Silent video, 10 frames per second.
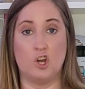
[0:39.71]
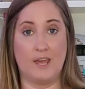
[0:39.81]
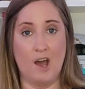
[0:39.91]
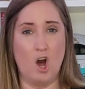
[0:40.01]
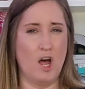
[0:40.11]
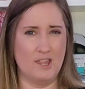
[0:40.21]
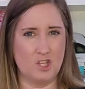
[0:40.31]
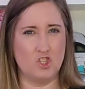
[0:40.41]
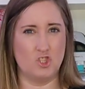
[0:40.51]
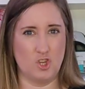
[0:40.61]
cook cook it on
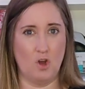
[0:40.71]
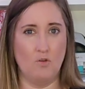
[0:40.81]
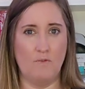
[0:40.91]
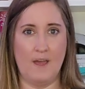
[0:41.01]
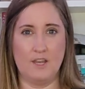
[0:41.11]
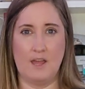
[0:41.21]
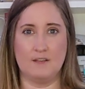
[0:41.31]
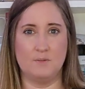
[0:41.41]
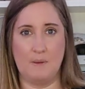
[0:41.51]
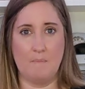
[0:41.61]
the stove and you
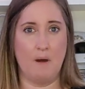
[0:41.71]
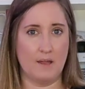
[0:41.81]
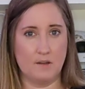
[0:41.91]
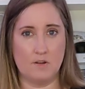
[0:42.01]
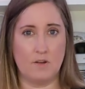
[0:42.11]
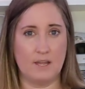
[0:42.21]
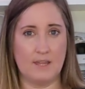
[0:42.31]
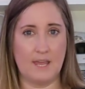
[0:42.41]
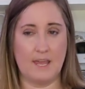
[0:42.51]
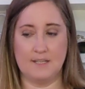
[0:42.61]
have to be
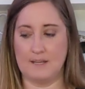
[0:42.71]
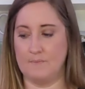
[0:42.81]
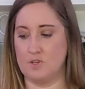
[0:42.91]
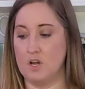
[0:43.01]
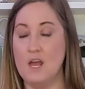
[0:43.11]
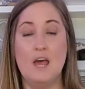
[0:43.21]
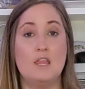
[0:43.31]
monitoring the heat and temperature.